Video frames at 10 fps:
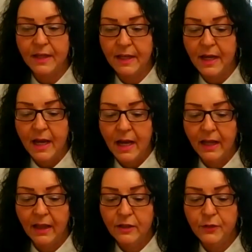And then
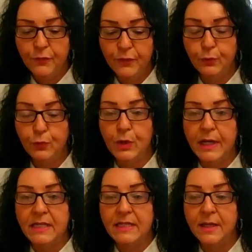I like to filter it
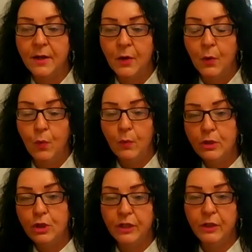as what
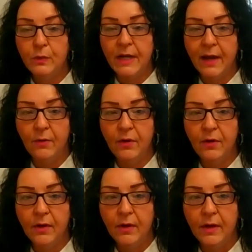would shut you down
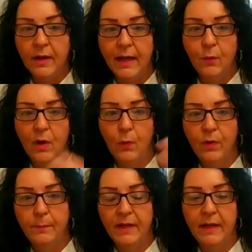and what
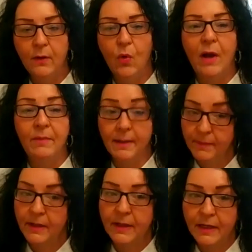would be, I'm
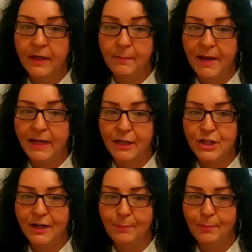going to come back and
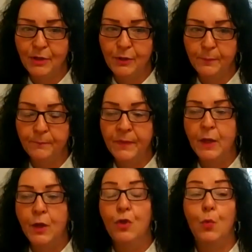check up on you.
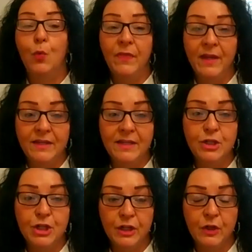The one that
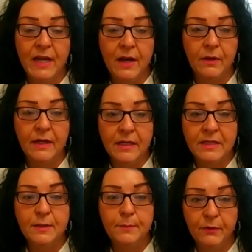does shut you down
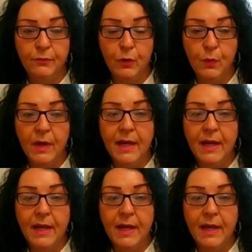is the MIFU.